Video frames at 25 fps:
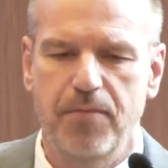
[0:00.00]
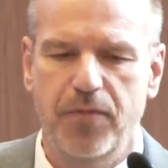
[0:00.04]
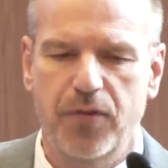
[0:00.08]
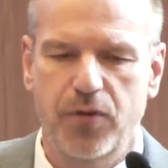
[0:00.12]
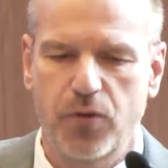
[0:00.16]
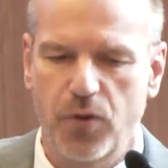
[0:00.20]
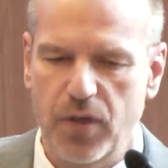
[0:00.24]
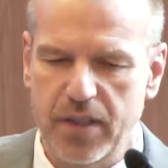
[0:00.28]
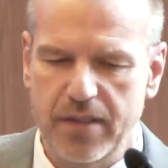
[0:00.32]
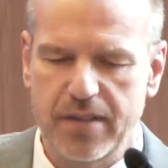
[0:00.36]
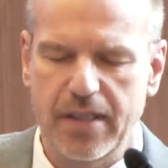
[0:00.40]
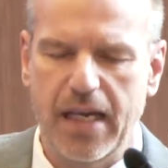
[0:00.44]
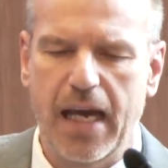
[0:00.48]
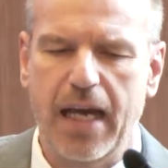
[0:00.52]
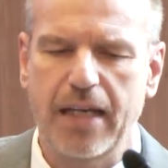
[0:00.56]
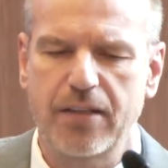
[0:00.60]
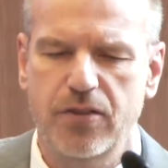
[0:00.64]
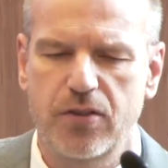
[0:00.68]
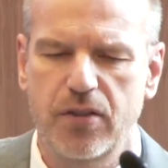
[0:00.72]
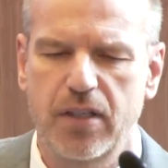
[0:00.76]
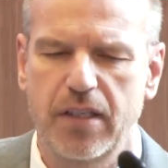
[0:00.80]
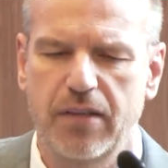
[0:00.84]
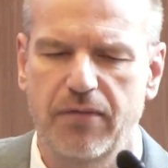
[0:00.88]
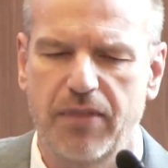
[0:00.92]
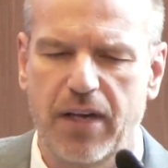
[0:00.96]
So it's
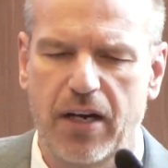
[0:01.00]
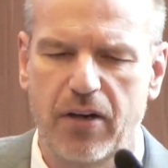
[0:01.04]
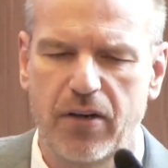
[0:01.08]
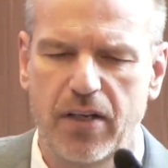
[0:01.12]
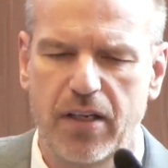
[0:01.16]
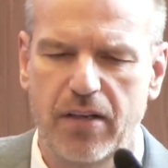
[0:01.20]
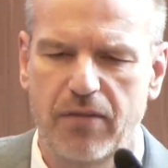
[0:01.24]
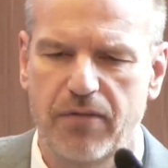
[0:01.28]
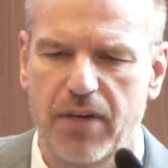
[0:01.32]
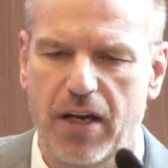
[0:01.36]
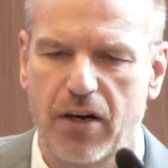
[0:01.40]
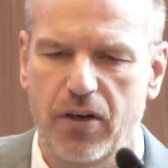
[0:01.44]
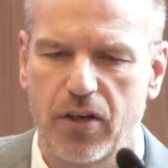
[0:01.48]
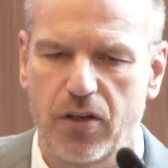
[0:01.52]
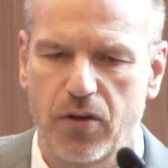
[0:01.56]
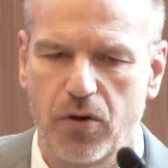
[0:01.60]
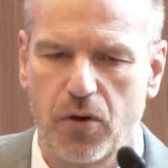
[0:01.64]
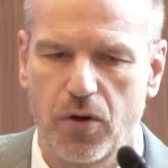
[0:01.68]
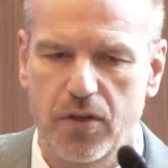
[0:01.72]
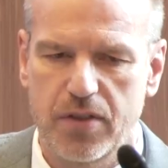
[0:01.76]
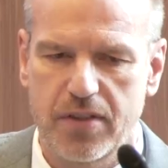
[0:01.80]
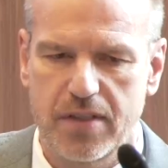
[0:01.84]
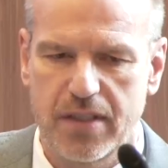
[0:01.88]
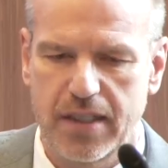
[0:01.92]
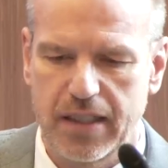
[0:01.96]
actually very, very
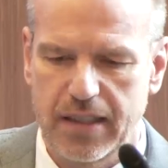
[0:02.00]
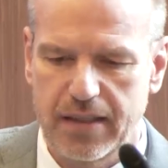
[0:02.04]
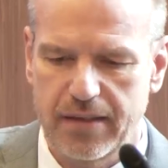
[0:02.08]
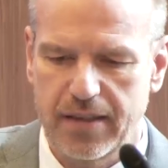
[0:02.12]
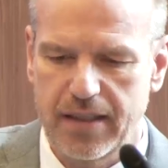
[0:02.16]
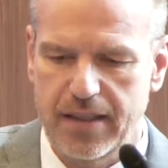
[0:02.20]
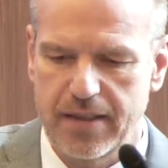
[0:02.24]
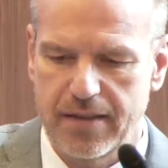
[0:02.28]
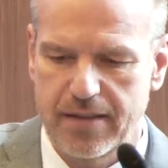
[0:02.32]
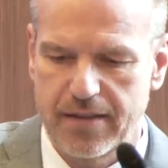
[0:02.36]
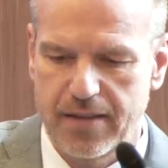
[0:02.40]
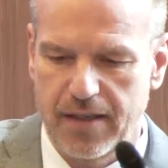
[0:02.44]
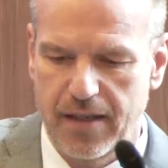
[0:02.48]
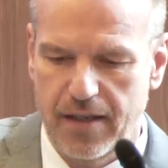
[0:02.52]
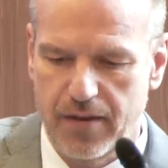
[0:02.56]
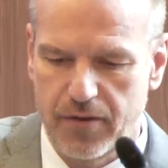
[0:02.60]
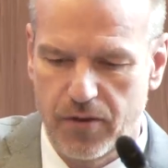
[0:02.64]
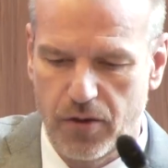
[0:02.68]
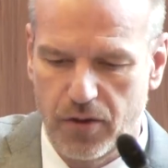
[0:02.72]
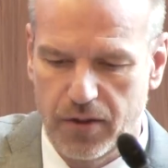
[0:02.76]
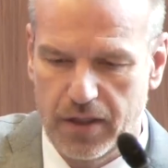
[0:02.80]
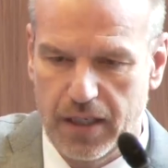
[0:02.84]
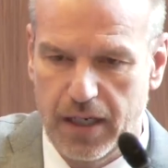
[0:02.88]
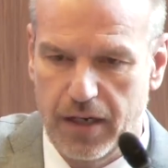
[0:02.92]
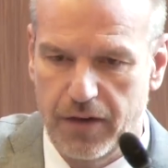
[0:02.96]
costly, these
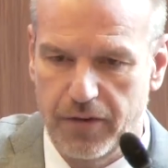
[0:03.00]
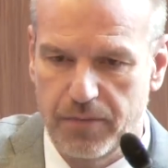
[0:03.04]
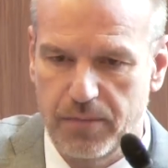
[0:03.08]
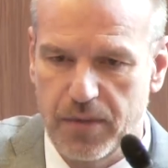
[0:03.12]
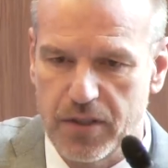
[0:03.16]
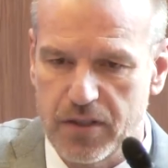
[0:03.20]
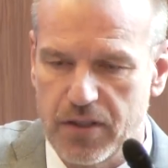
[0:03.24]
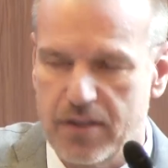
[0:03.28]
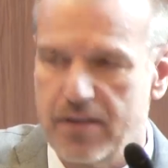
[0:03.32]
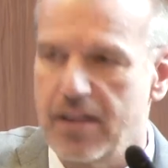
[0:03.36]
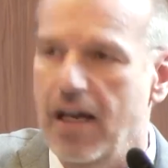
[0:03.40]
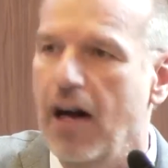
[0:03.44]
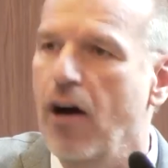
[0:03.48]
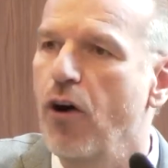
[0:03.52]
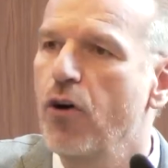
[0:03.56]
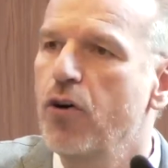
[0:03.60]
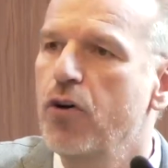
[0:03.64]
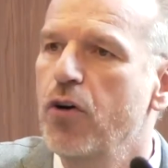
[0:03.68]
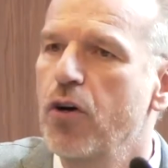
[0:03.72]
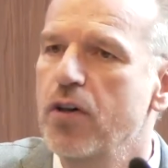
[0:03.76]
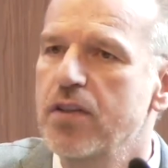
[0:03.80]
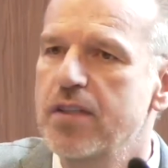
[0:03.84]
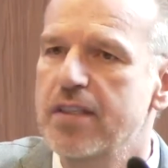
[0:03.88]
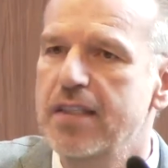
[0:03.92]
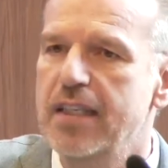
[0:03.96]
non-tariff measures. How
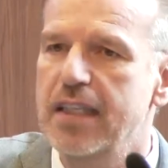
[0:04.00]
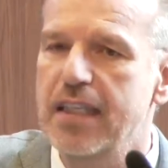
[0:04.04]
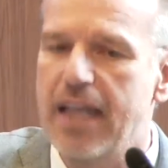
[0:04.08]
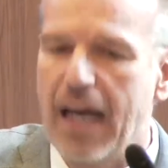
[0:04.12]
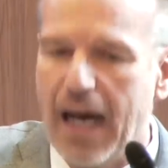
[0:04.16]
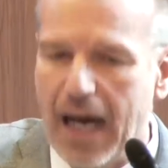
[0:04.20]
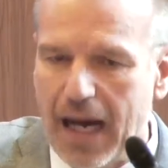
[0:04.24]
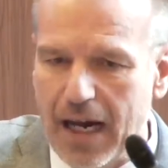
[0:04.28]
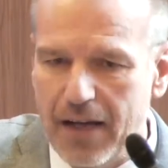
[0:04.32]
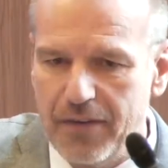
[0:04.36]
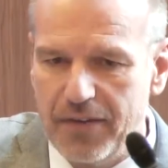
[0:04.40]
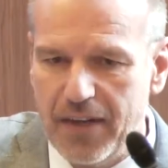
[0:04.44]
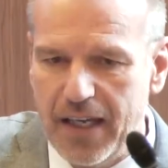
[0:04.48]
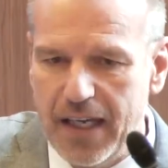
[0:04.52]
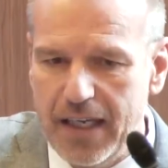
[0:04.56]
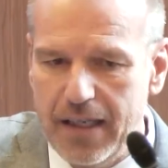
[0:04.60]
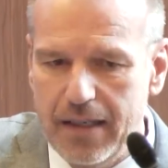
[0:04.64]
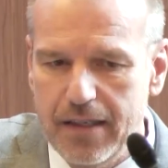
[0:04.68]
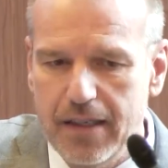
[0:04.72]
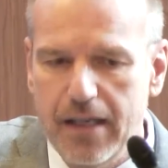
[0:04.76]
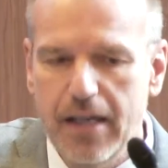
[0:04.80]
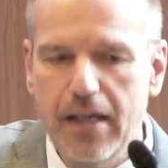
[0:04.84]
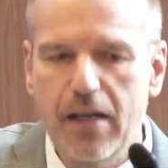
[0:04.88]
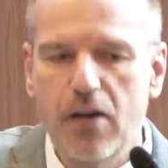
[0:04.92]
costly are they?